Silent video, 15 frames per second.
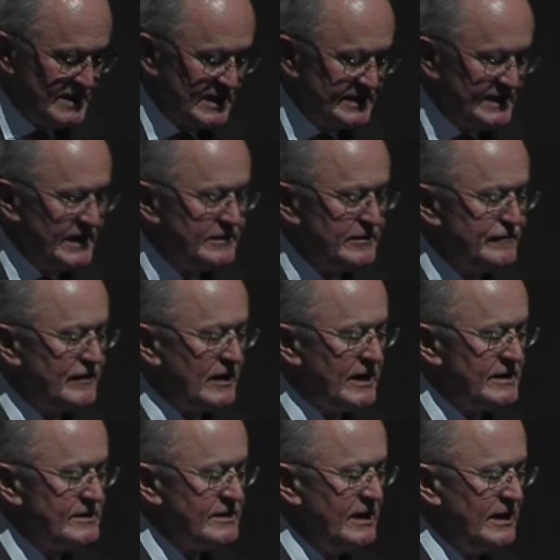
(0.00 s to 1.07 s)

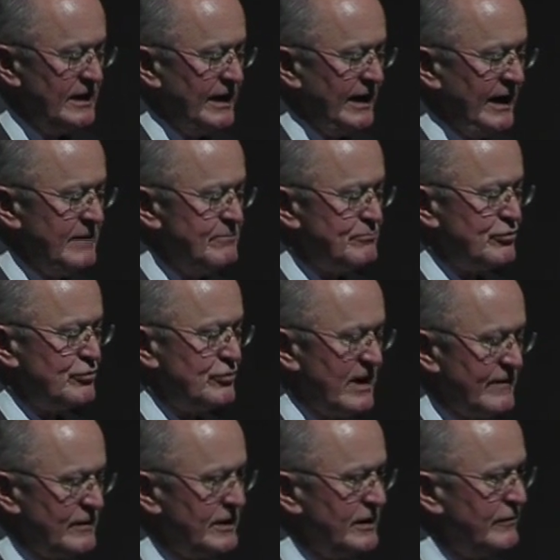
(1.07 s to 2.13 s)
identified a
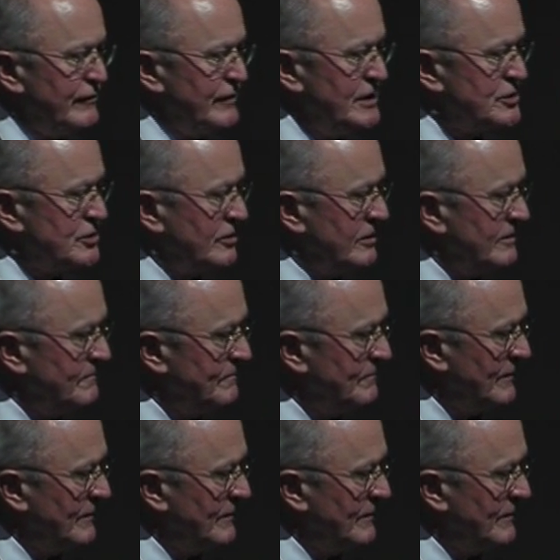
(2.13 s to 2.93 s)
prevalent feature